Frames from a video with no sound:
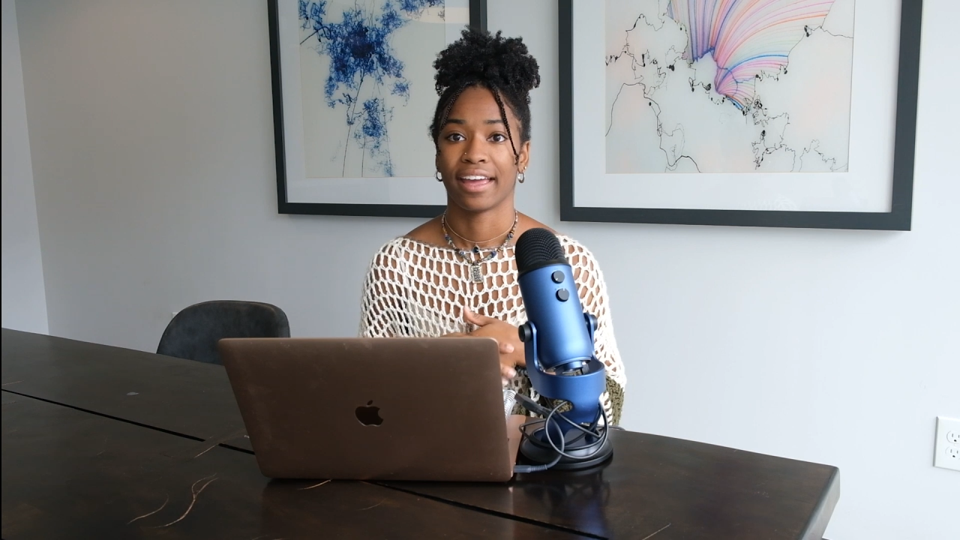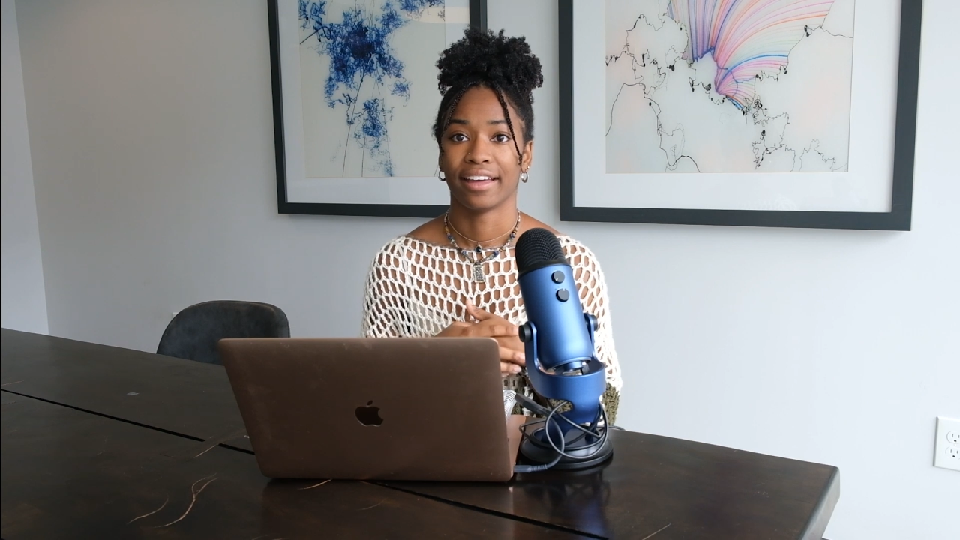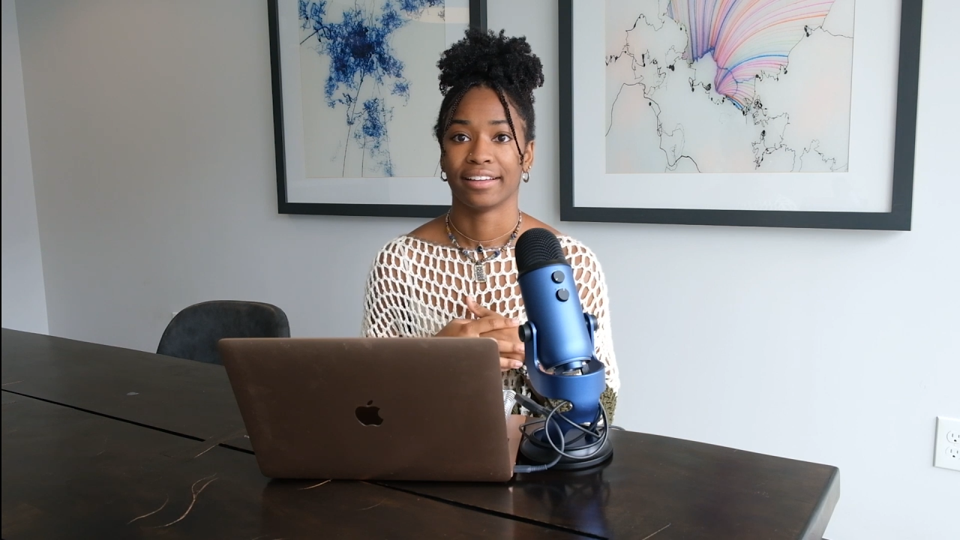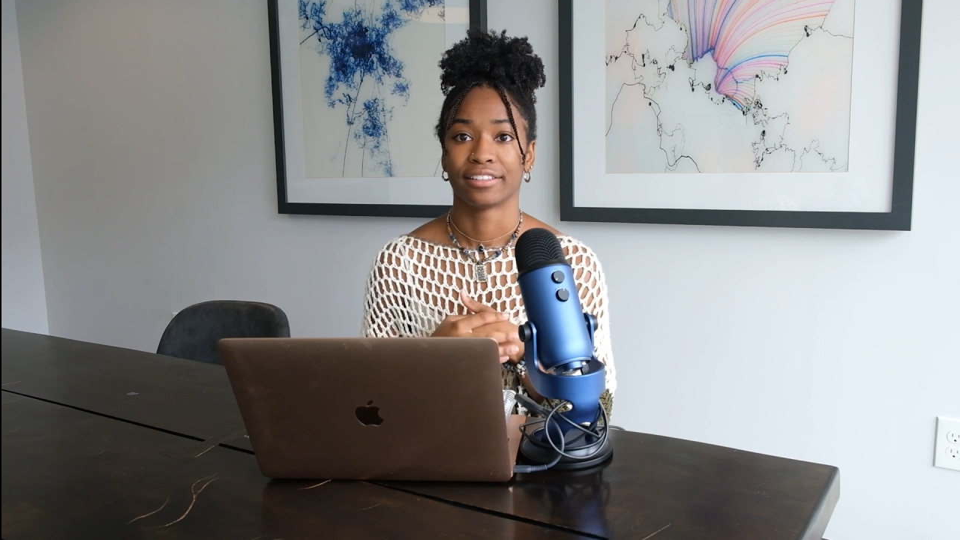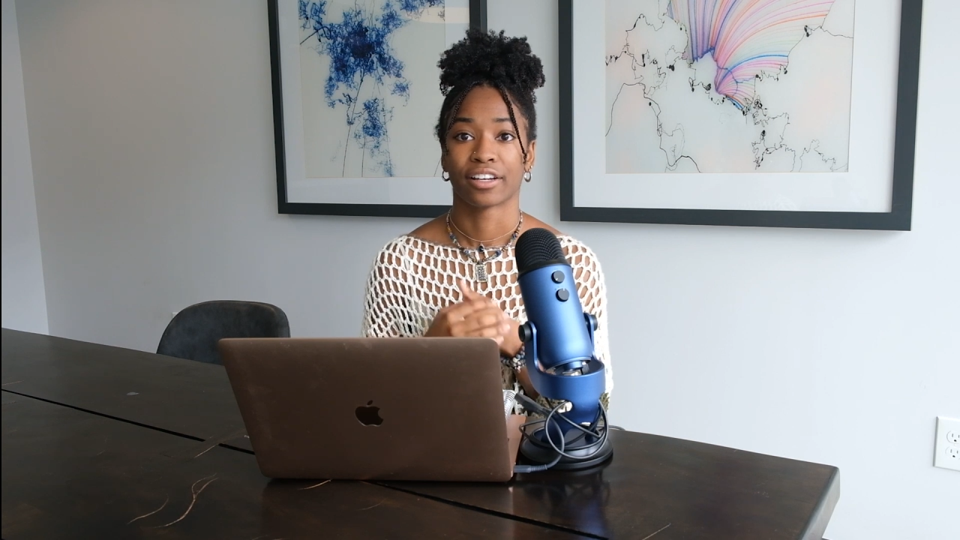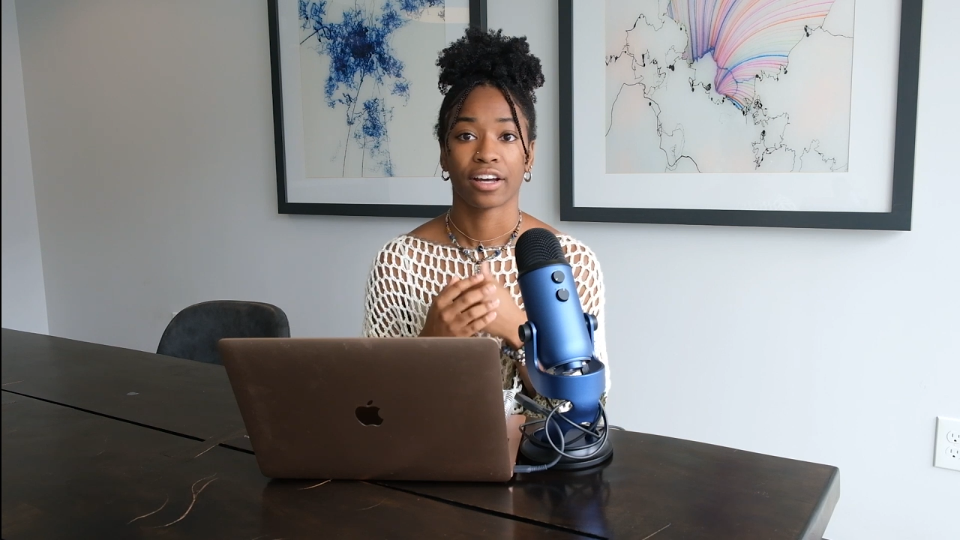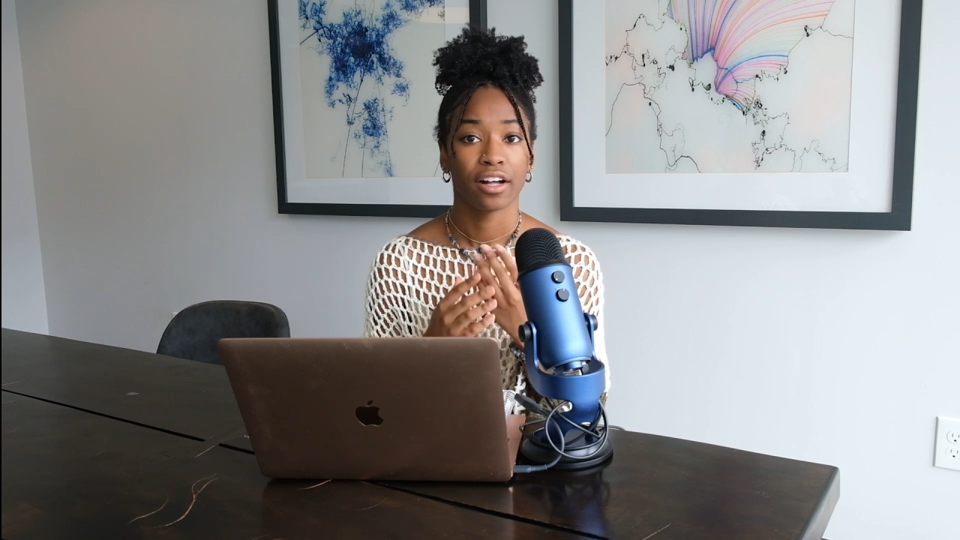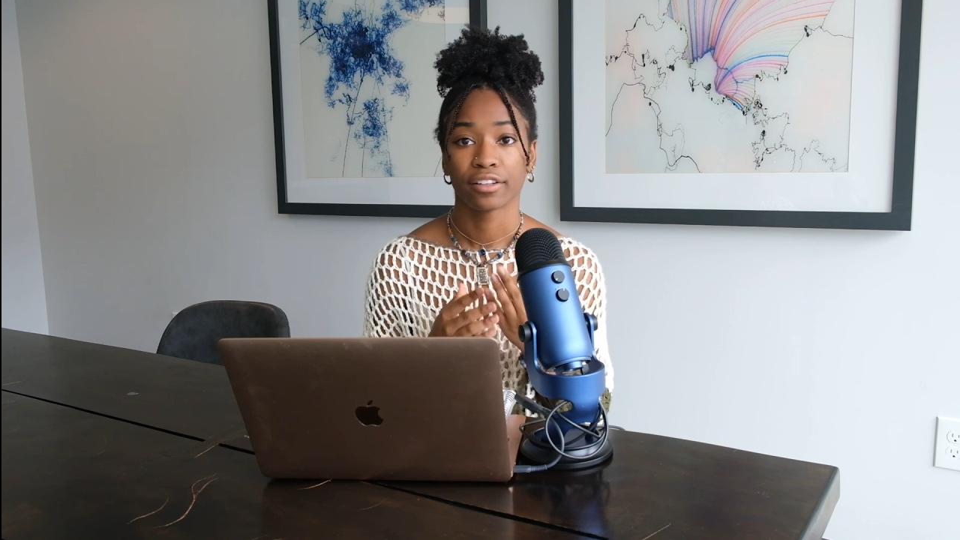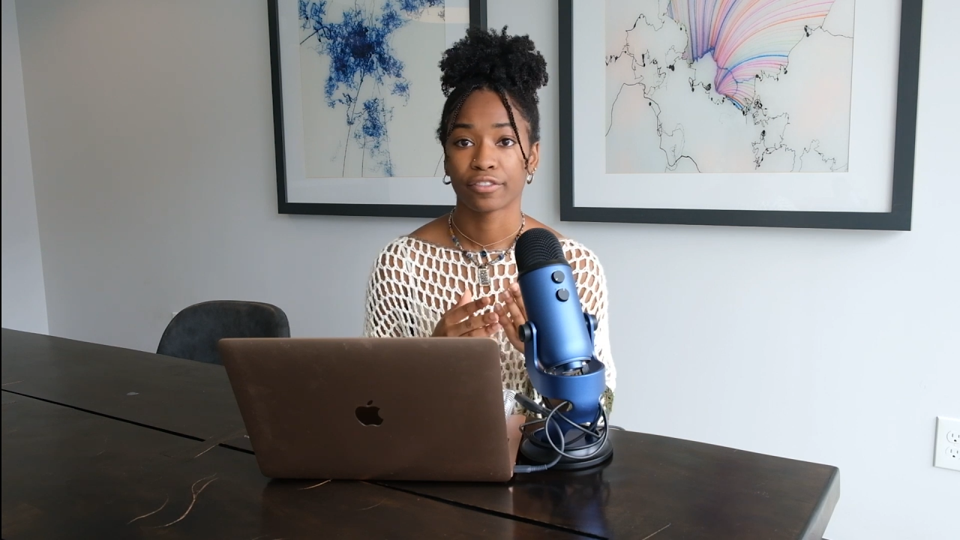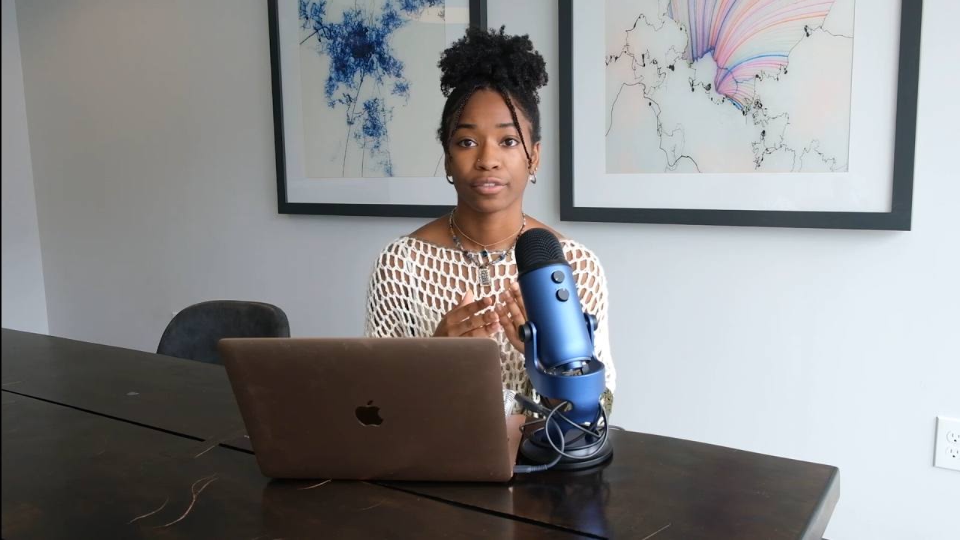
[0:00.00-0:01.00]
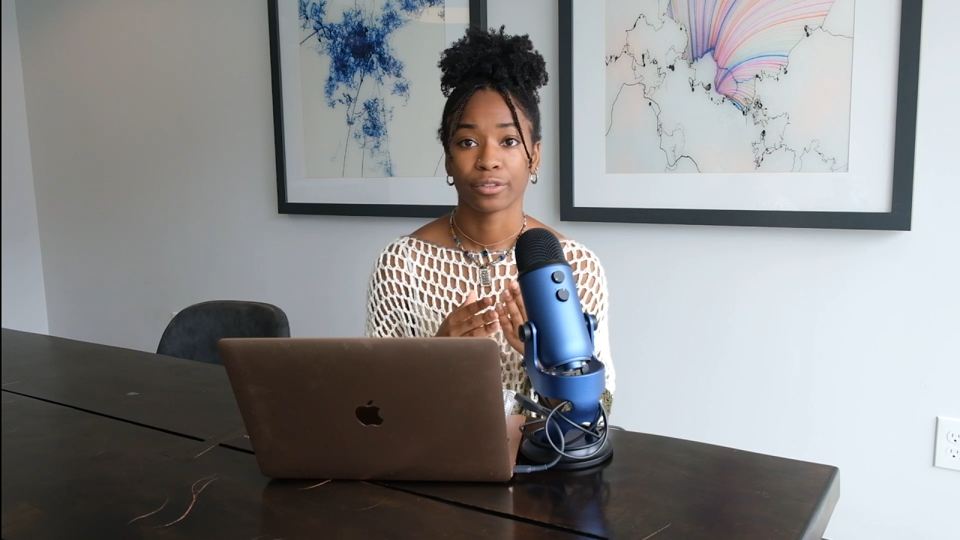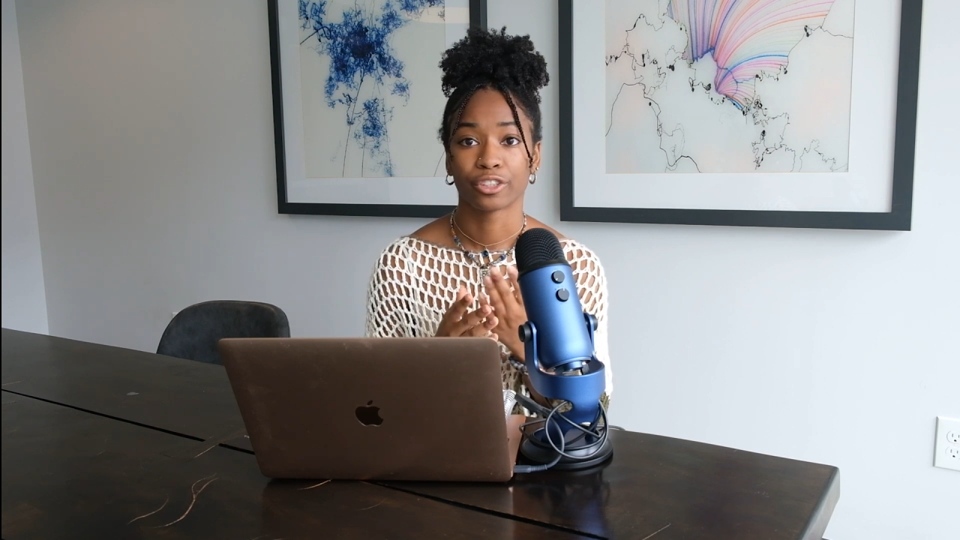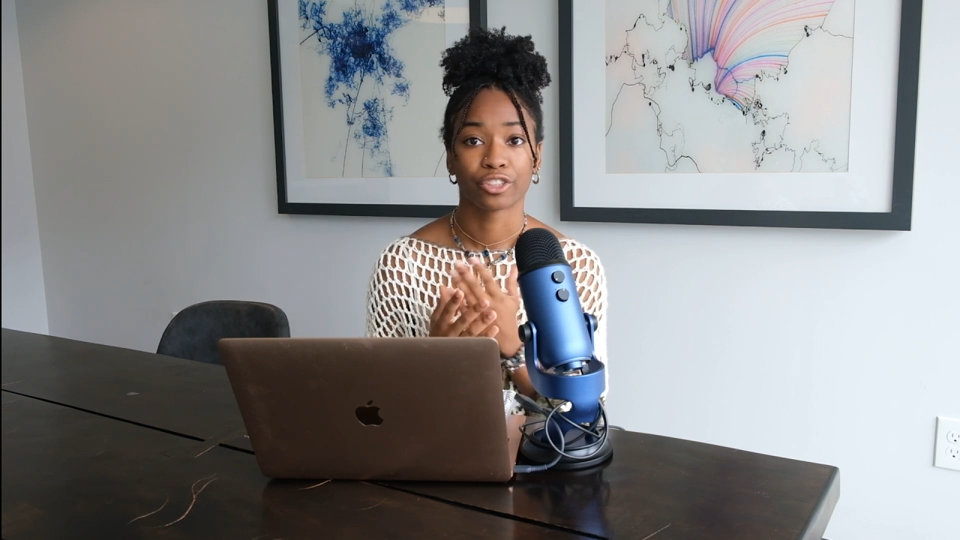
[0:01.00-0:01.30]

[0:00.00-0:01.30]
and colorful